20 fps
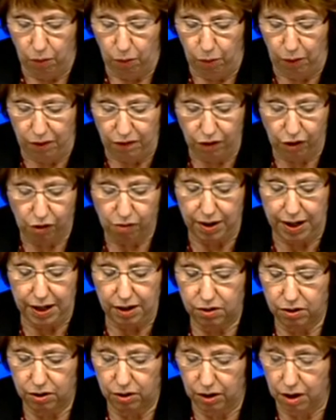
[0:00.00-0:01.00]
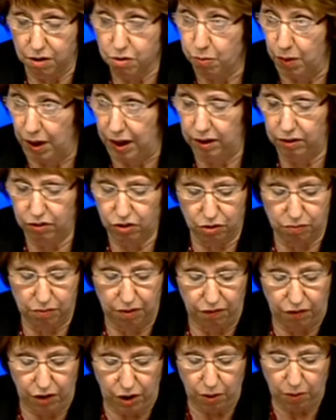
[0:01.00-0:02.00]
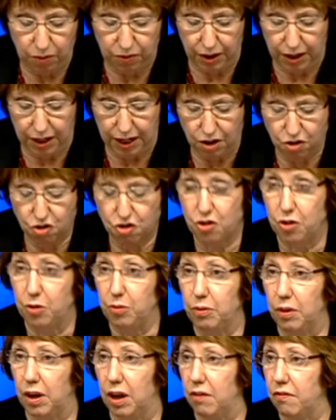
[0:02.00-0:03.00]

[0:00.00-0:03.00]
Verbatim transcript: We've agreed as well to review the issue